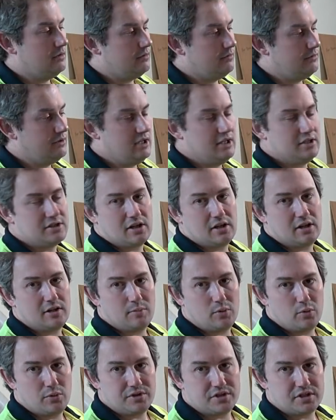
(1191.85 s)
The veneer is only
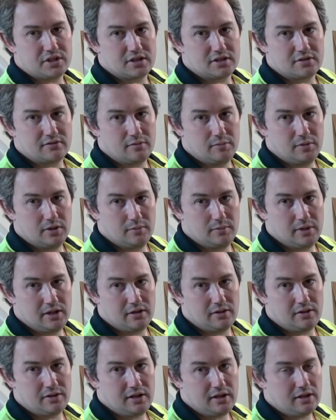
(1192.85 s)
0.6 of a
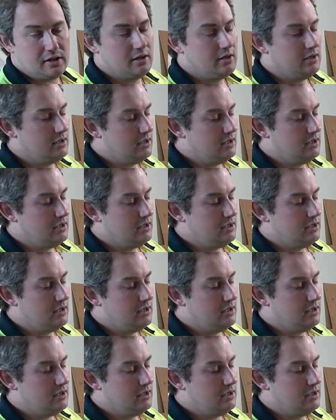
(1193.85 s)
millimetre thick.